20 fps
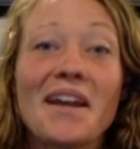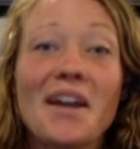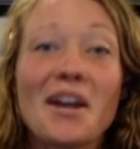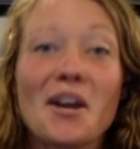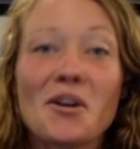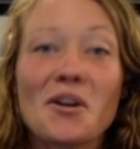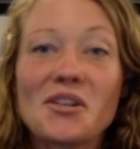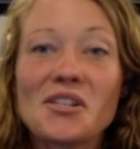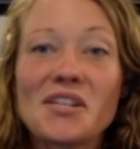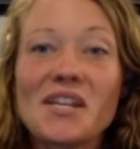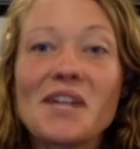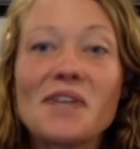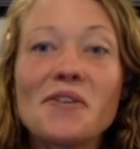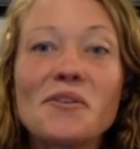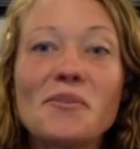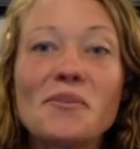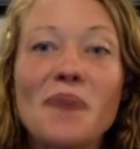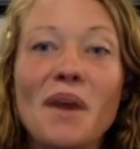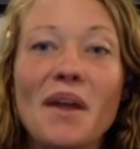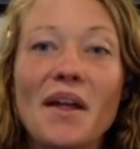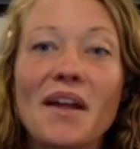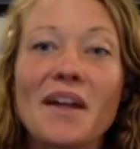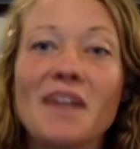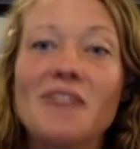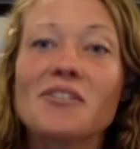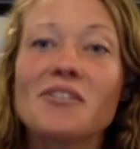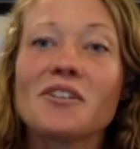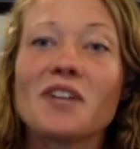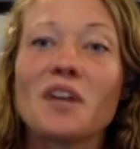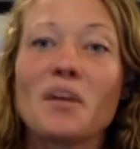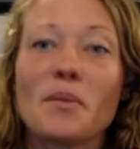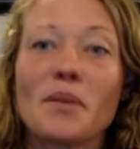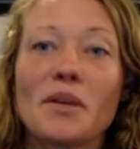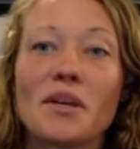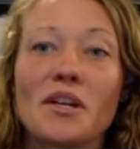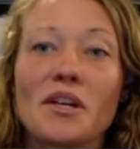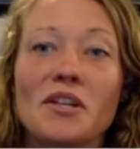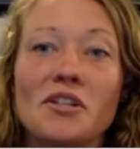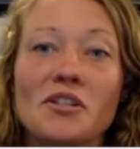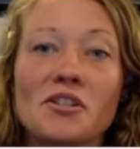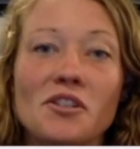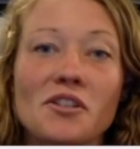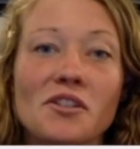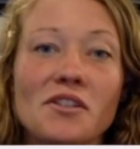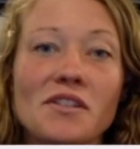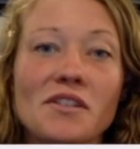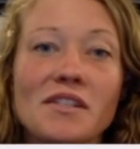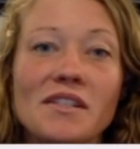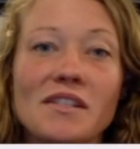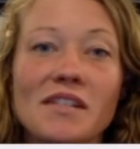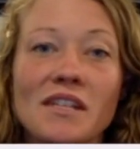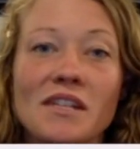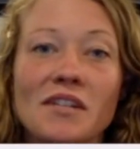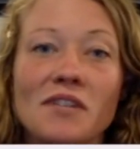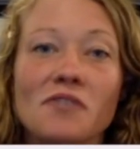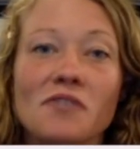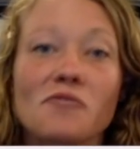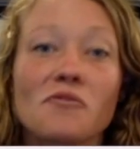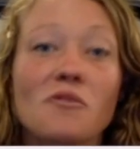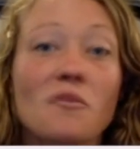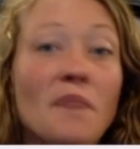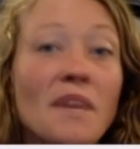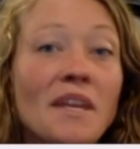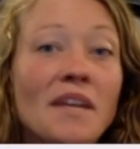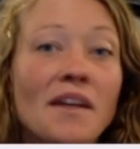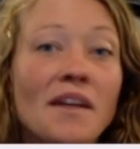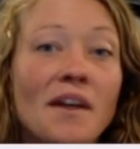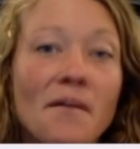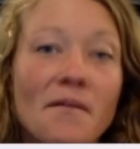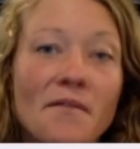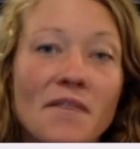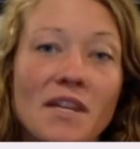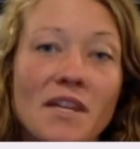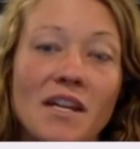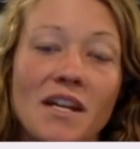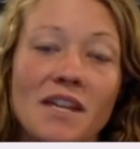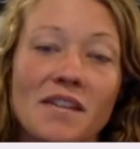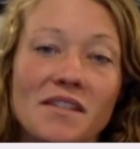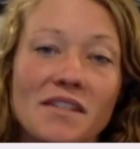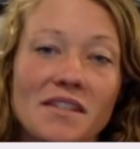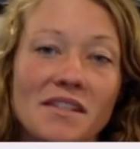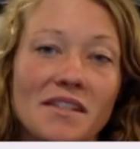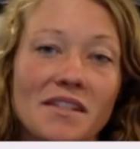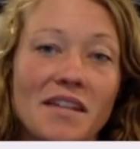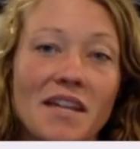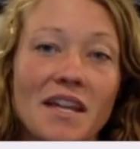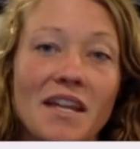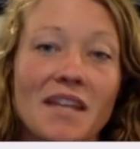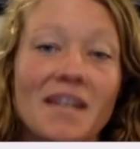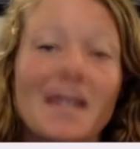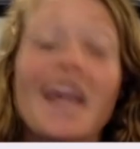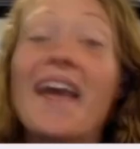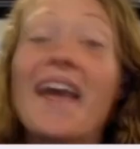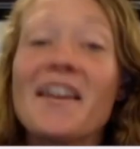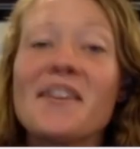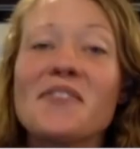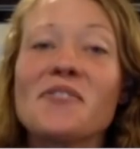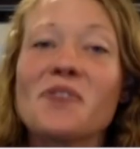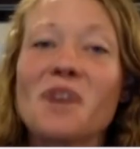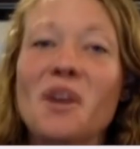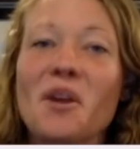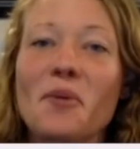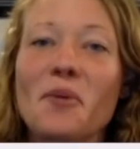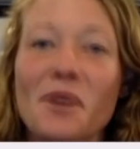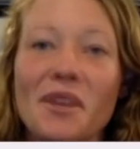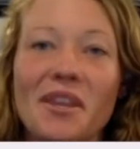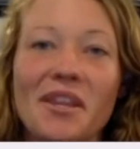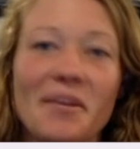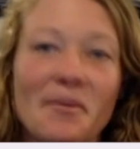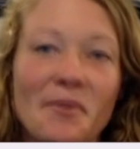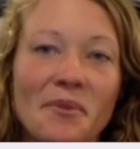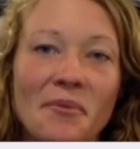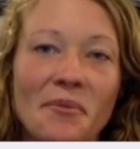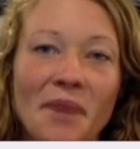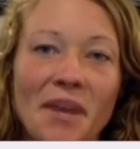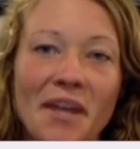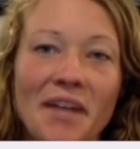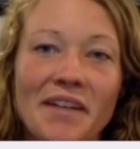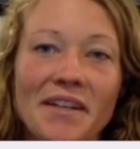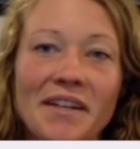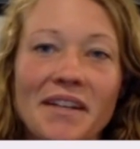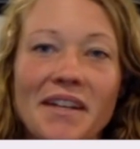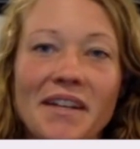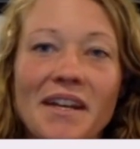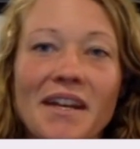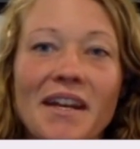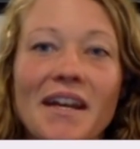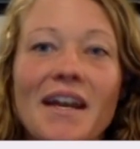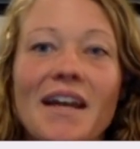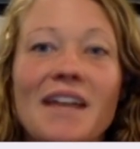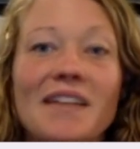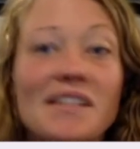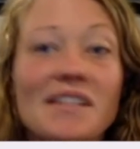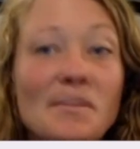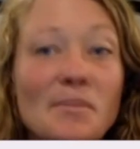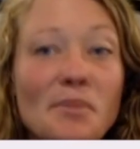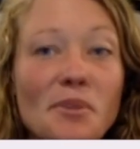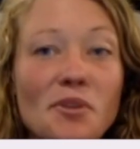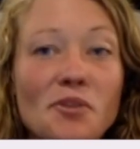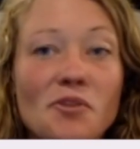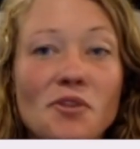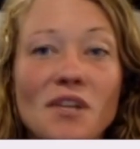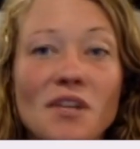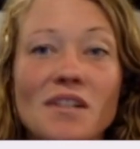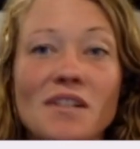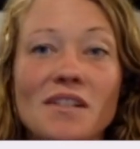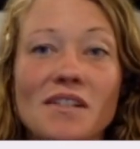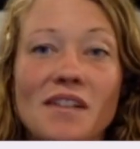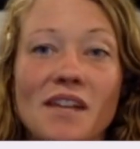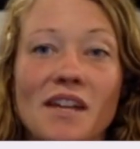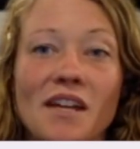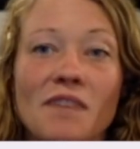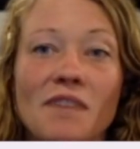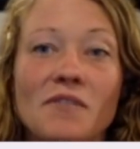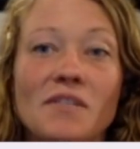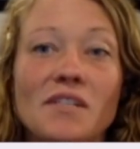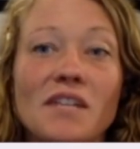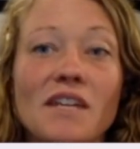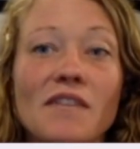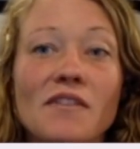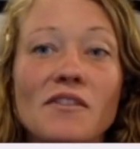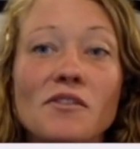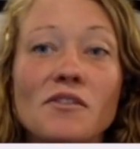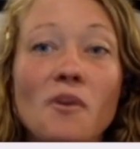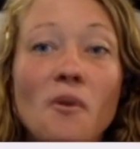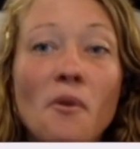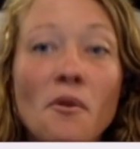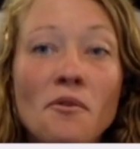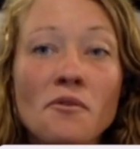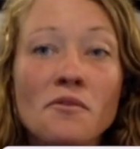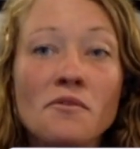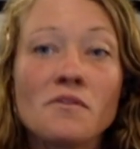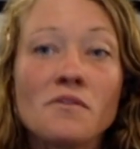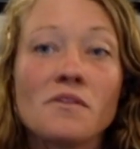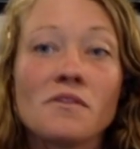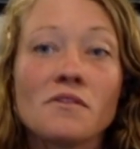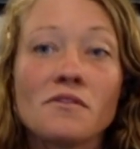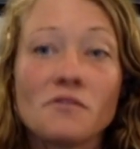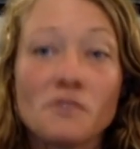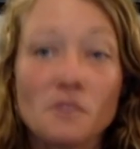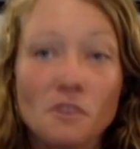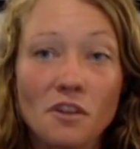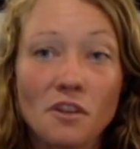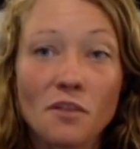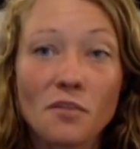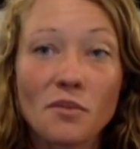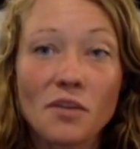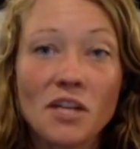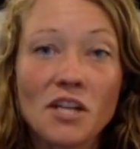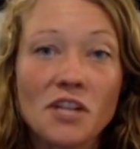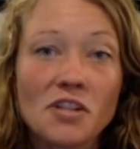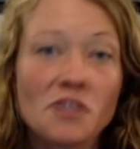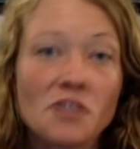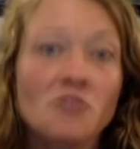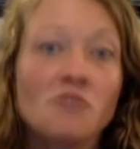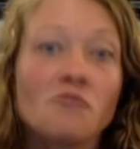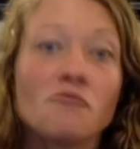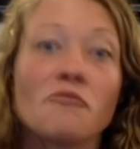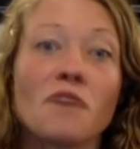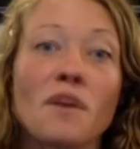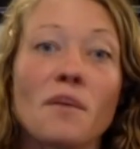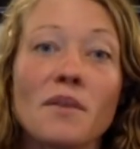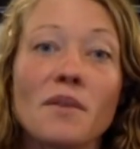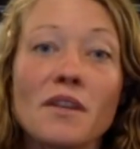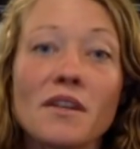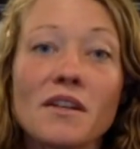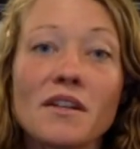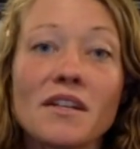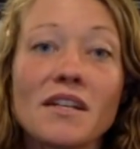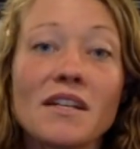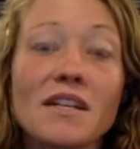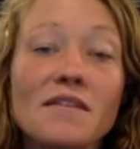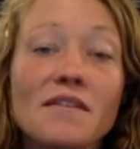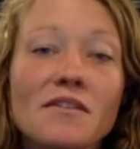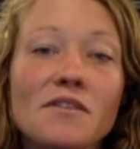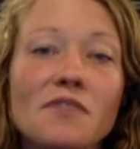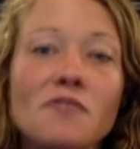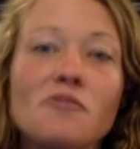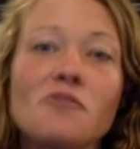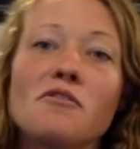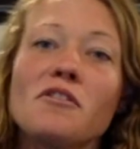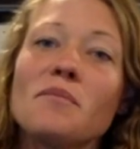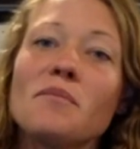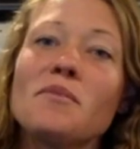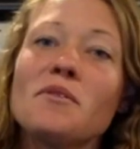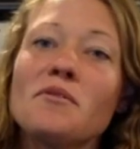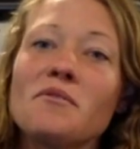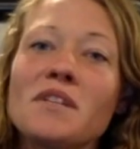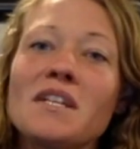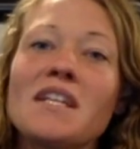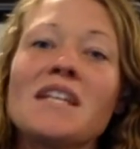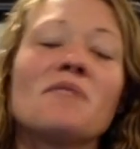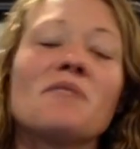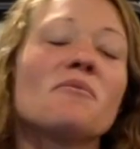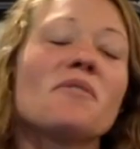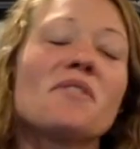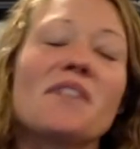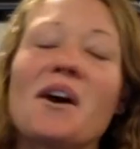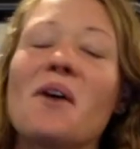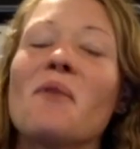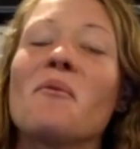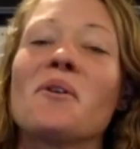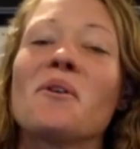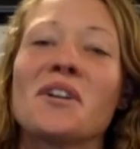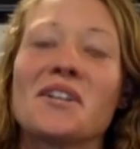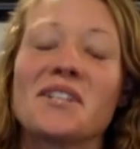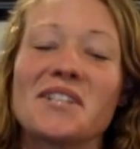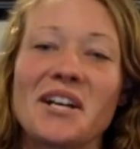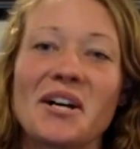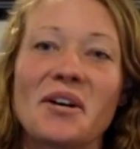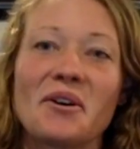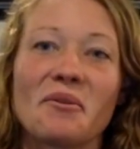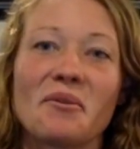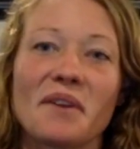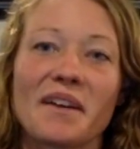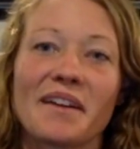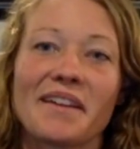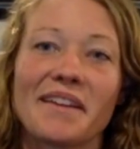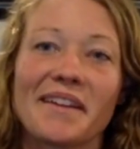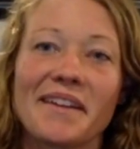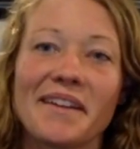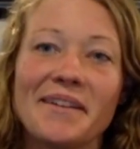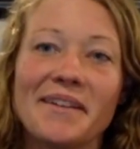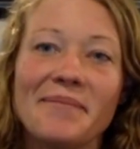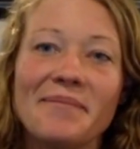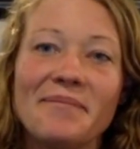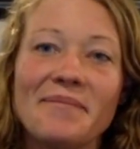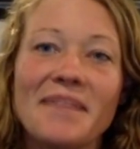A recycled polyester upper ensures these sandals remain comfy against the skin and dry quickly when wet. A simple tread design with Teva's own durabrasion rubber gives you the grip you need without wearing down quickly.